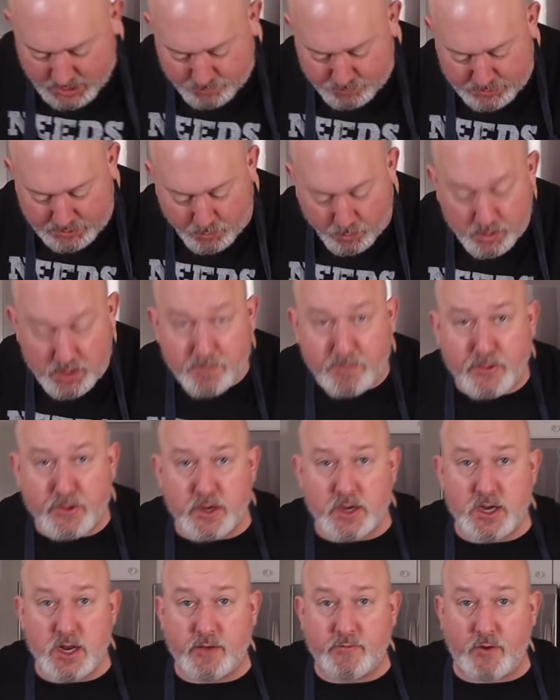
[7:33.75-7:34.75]
but I want to put
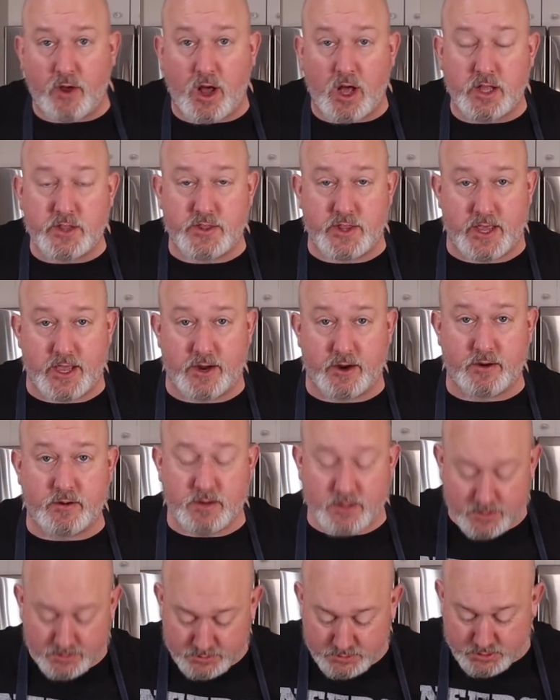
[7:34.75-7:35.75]
enough on
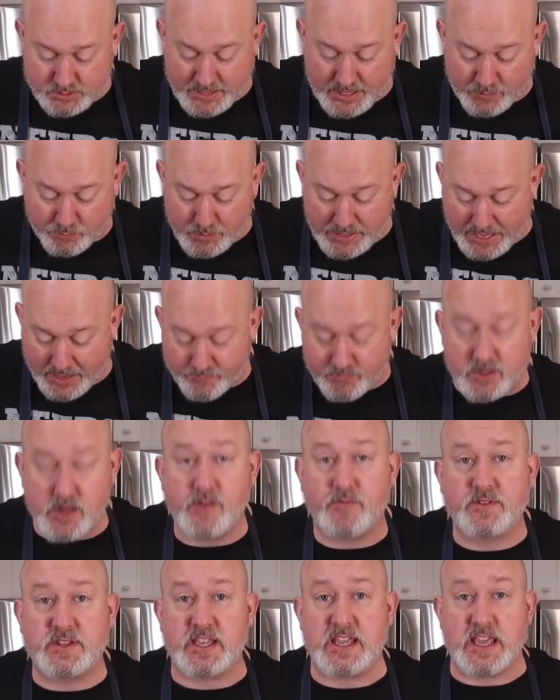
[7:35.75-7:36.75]
there so that we have
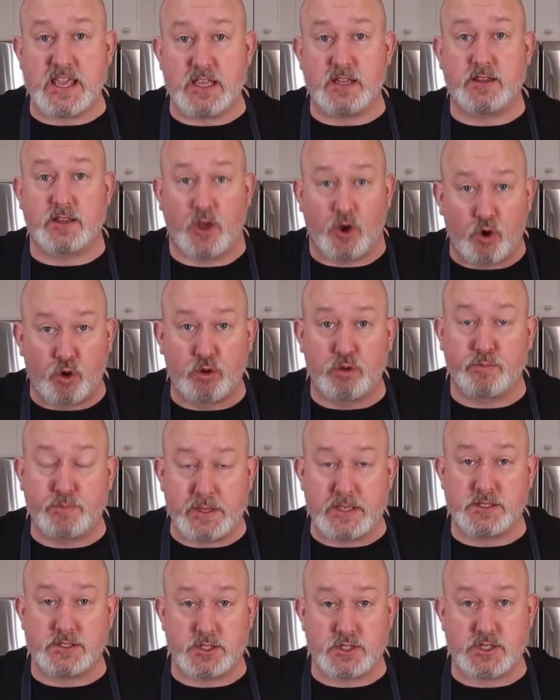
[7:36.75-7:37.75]
enough to eat the whole
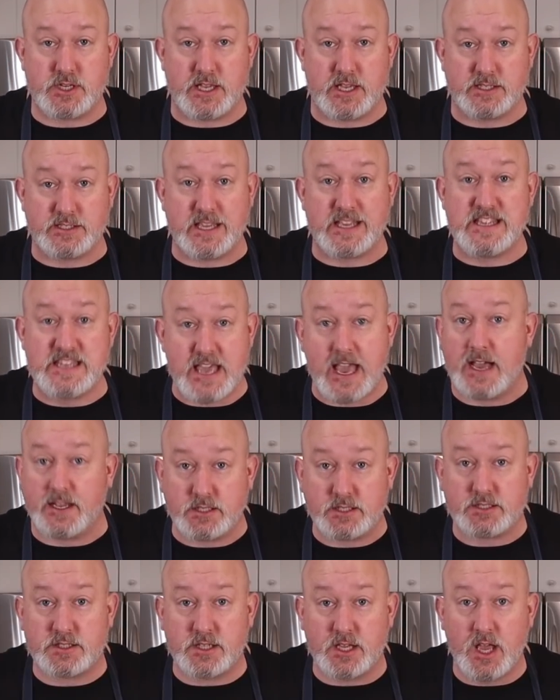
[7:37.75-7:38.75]
piece of cheese. And
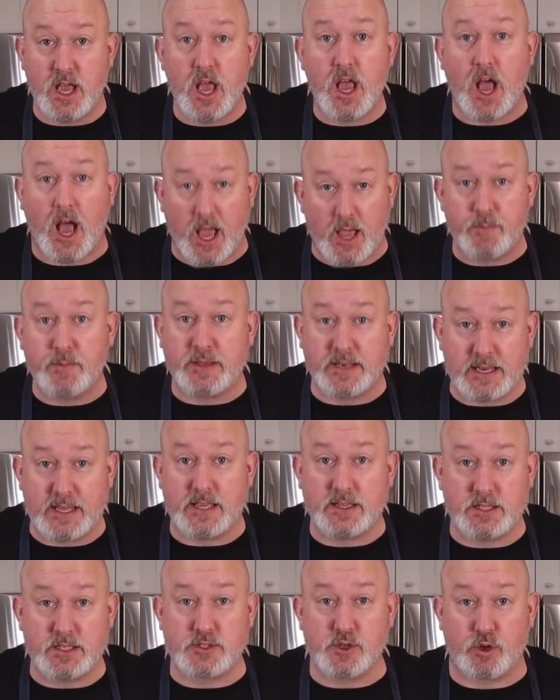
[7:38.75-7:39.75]
yes, I'm going to
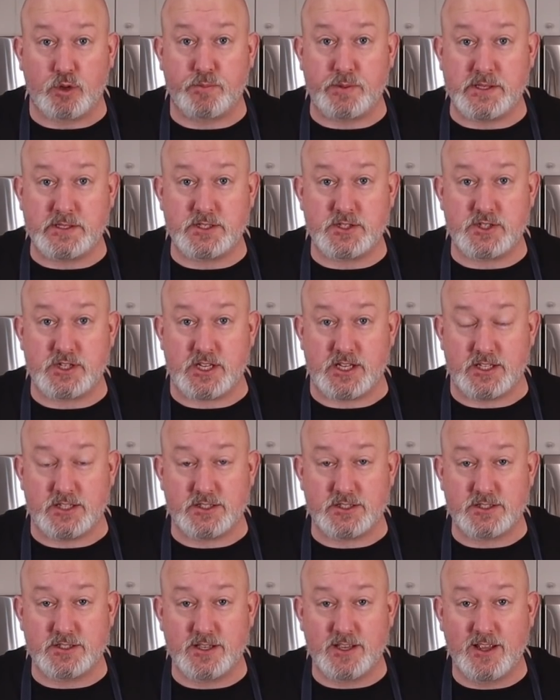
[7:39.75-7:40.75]
eat this whole piece of
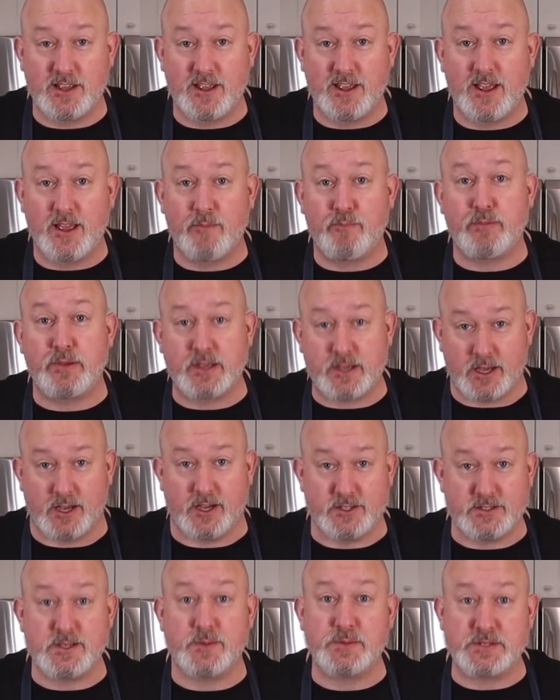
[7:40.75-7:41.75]
cheese
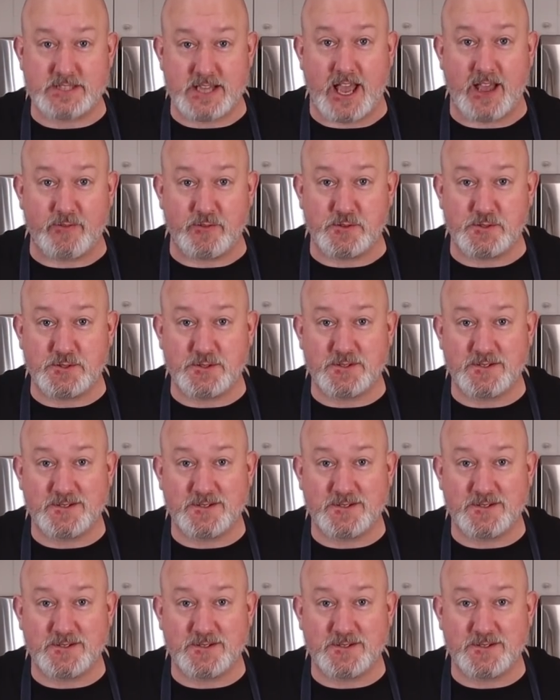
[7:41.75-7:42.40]
because I'm a savage.